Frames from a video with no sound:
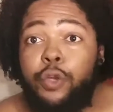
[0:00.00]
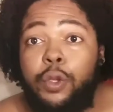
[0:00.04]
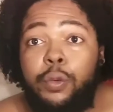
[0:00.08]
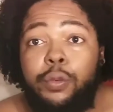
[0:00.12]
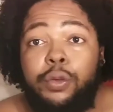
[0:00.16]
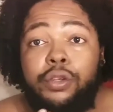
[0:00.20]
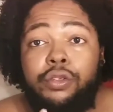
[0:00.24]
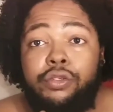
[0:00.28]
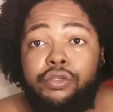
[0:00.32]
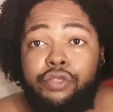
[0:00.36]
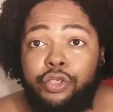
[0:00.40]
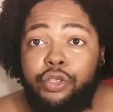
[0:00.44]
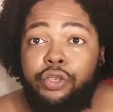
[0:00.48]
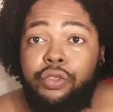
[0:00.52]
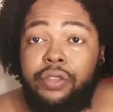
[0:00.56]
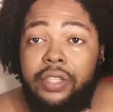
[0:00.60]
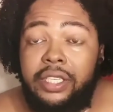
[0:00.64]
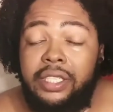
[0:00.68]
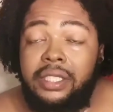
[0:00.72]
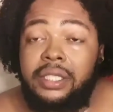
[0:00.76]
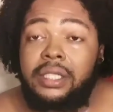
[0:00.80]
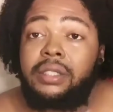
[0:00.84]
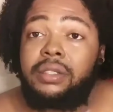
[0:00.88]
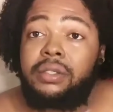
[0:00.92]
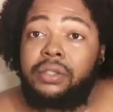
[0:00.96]
We will do
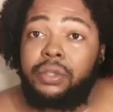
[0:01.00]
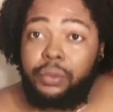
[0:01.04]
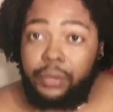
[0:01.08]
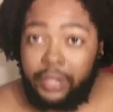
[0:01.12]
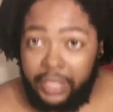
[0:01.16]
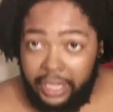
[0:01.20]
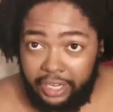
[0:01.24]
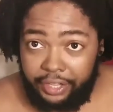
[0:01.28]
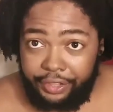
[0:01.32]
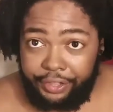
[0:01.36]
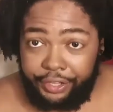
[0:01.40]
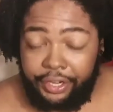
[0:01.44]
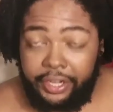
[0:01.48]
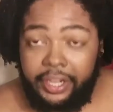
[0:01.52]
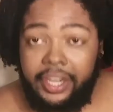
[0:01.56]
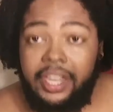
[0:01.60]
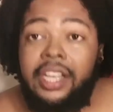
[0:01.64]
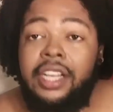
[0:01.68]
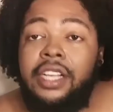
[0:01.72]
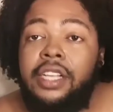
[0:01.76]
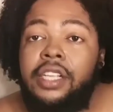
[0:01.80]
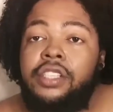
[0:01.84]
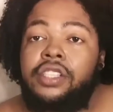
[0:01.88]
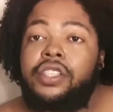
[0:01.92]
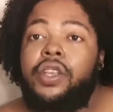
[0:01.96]
this together
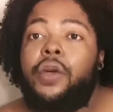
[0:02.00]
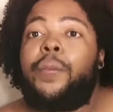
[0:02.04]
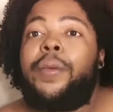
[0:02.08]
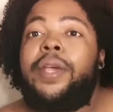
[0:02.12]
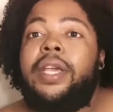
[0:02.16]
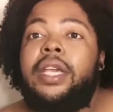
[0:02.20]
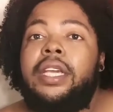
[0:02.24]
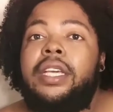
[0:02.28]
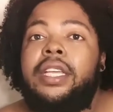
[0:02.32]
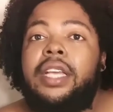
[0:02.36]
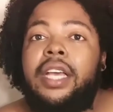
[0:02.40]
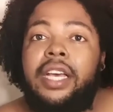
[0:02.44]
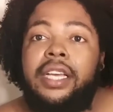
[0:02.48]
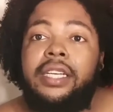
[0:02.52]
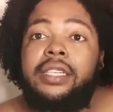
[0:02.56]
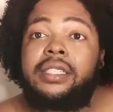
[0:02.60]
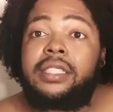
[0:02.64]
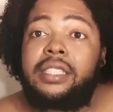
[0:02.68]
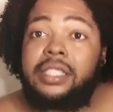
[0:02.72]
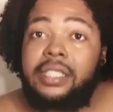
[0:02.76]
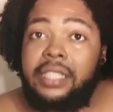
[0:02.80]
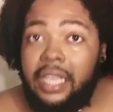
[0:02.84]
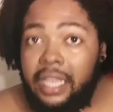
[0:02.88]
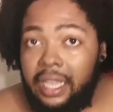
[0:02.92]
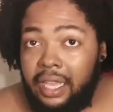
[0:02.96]
so we can
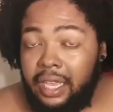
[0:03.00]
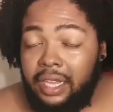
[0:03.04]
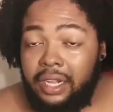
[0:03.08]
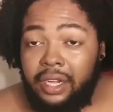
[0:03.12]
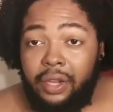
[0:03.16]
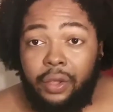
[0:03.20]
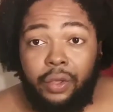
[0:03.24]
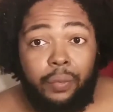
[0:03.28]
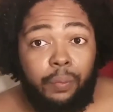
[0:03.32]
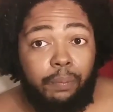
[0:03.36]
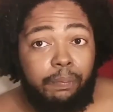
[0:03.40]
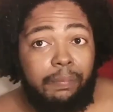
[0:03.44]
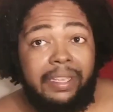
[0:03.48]
understand.